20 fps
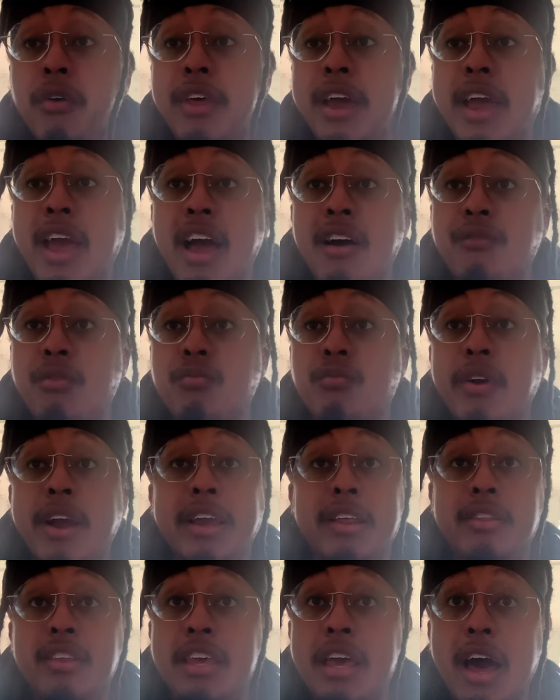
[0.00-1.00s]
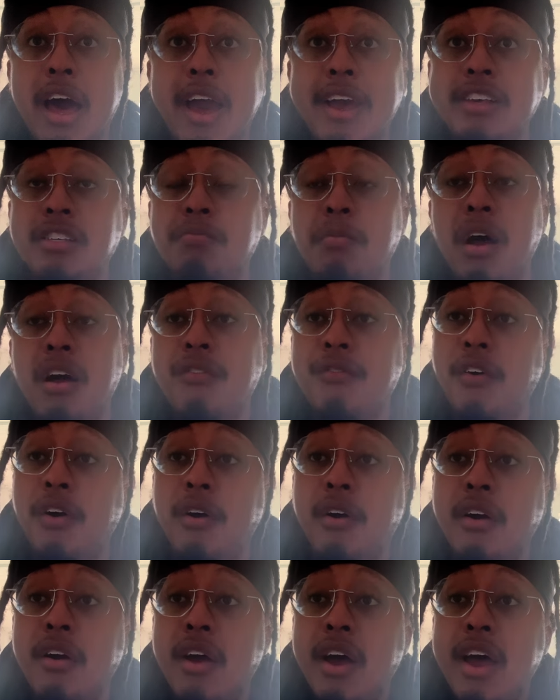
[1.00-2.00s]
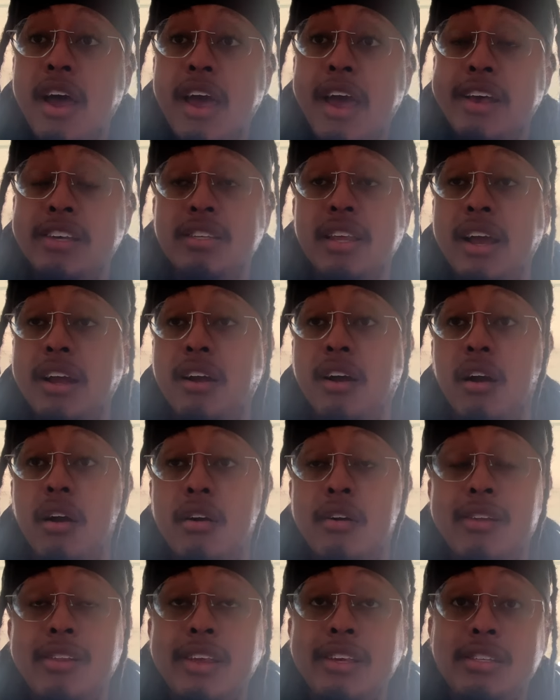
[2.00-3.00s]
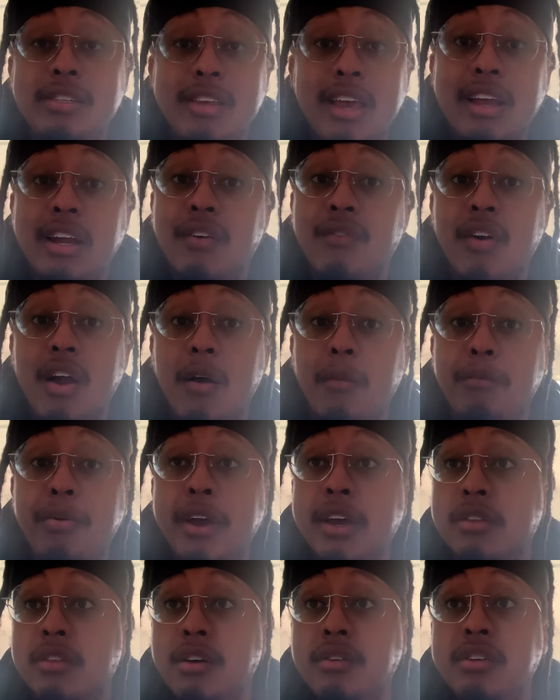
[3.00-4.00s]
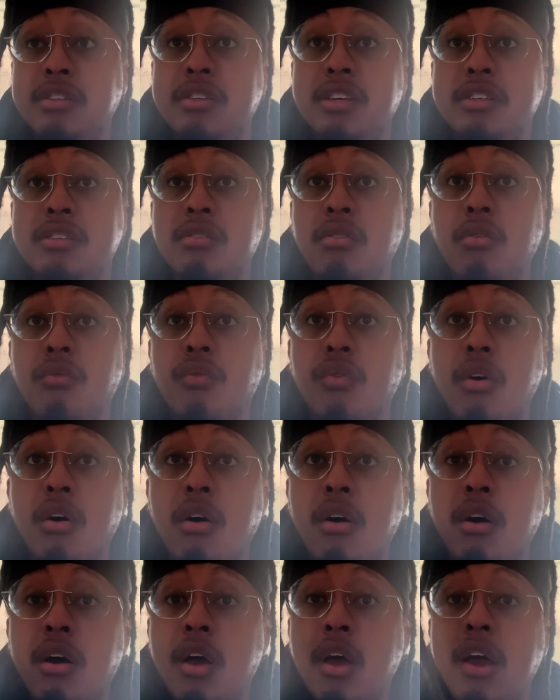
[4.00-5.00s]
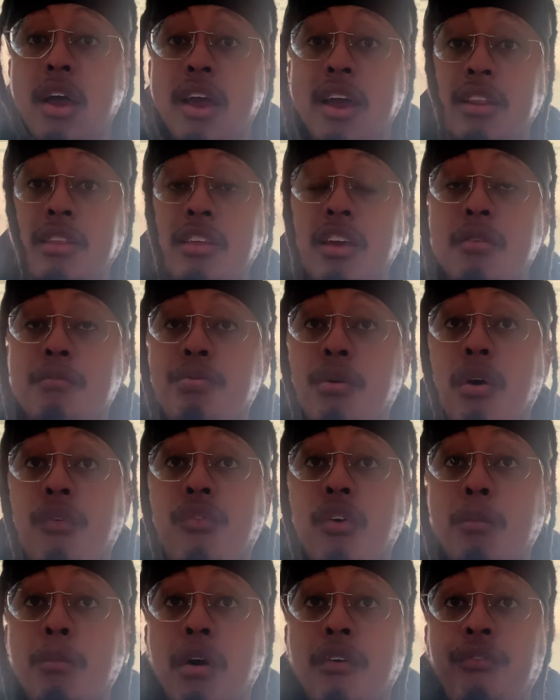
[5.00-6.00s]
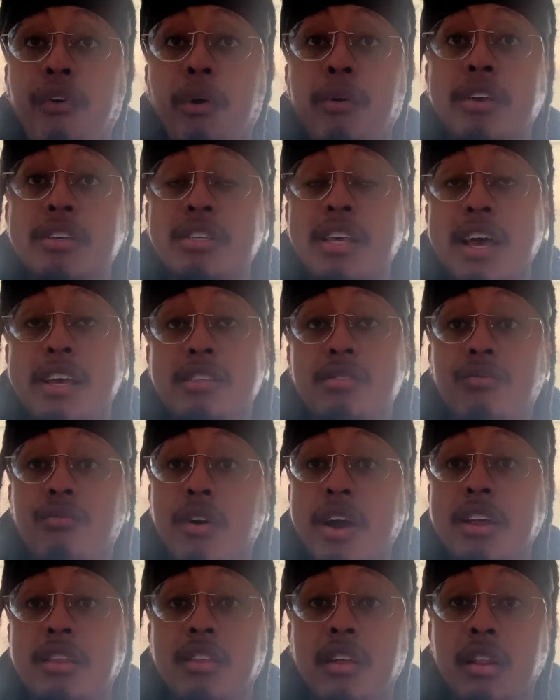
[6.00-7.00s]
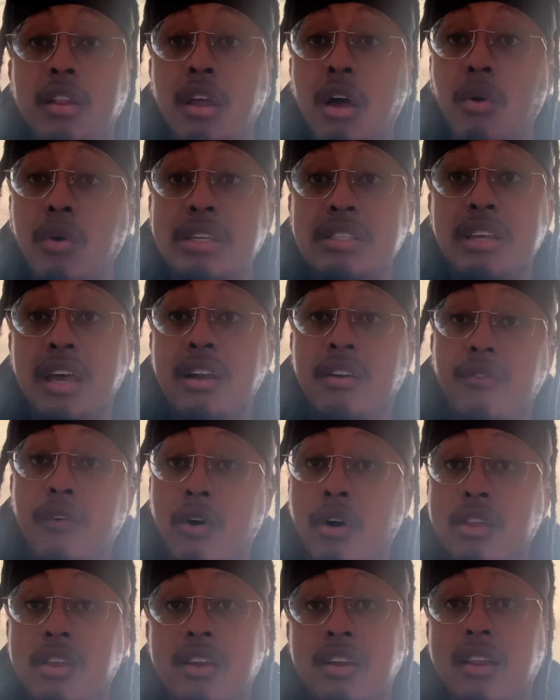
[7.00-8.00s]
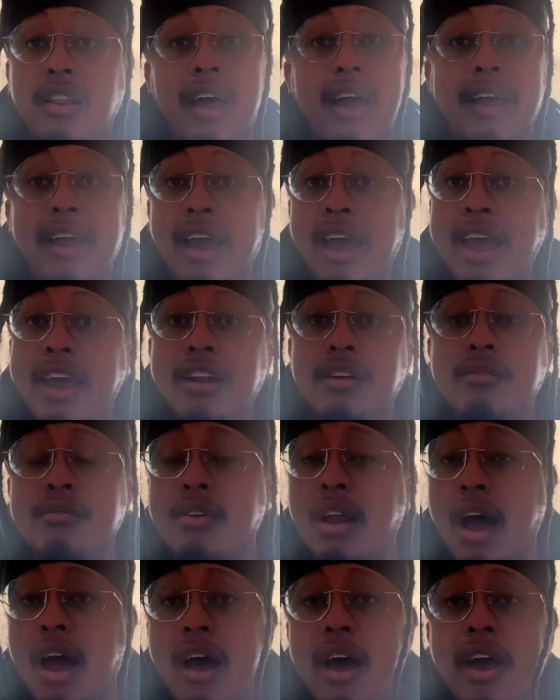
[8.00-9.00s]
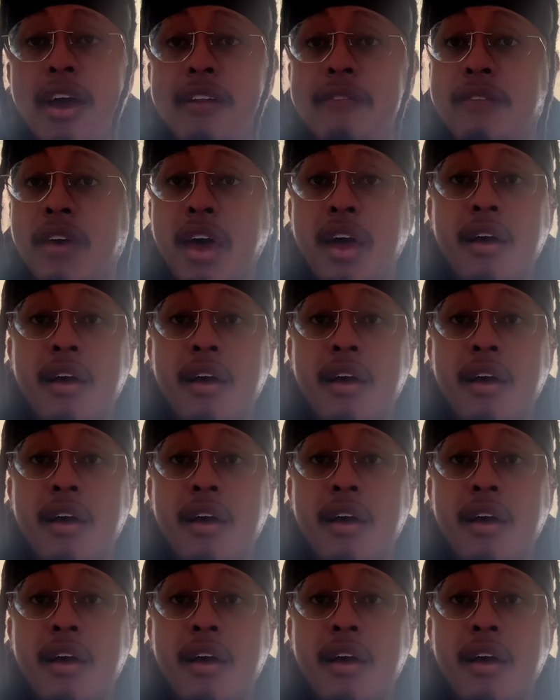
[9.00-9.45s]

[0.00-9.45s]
they have him ranked the highest by far as like an early second-round pick, 36 overall, and then Pro Football Focus has him ranked the lowest out of all of the like 8 or 9